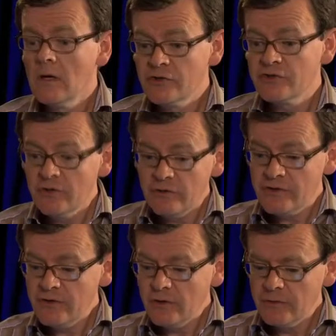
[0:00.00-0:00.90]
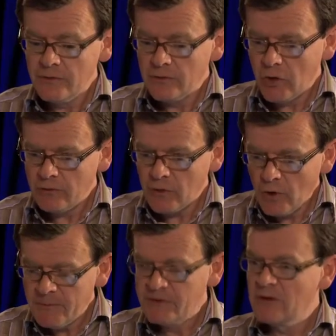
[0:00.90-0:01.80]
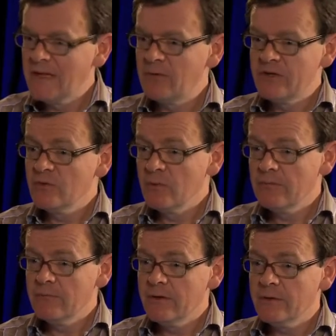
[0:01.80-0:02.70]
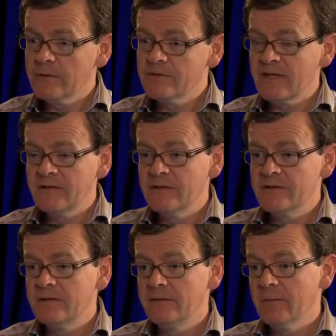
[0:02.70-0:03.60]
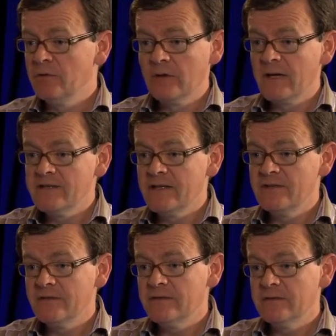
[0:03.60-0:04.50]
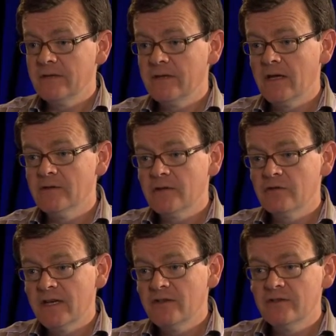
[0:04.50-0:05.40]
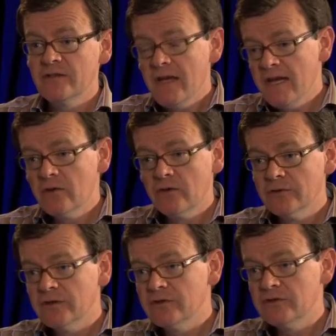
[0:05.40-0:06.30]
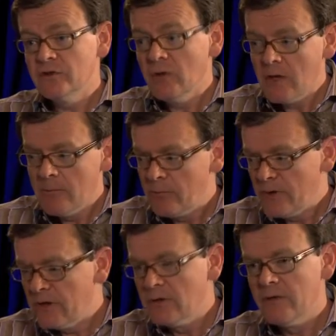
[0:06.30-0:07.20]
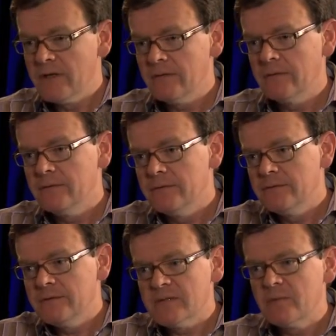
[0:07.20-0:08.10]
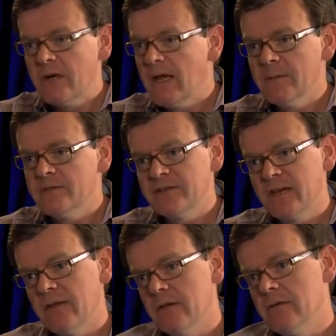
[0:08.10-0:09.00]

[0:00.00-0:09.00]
So you're open to collaboration with other standards development organizations and associations in order to bring all the different disparate elements together?